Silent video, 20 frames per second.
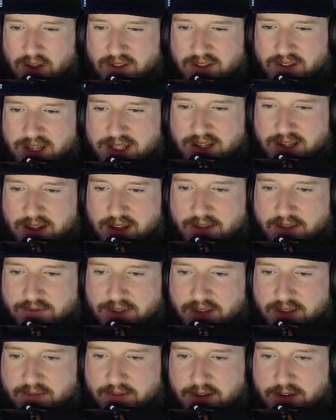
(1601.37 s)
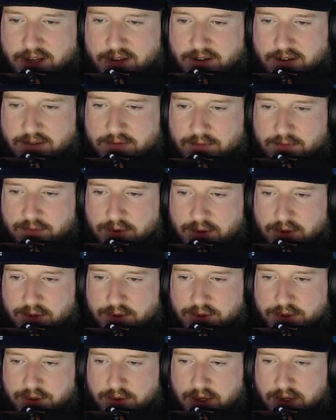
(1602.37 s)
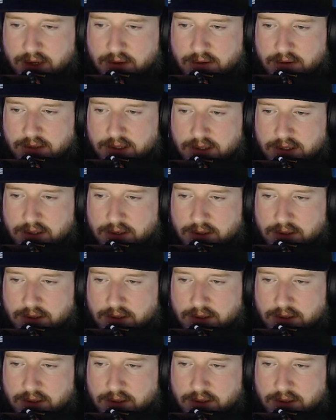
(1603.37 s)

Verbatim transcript: these all have different roll triggers.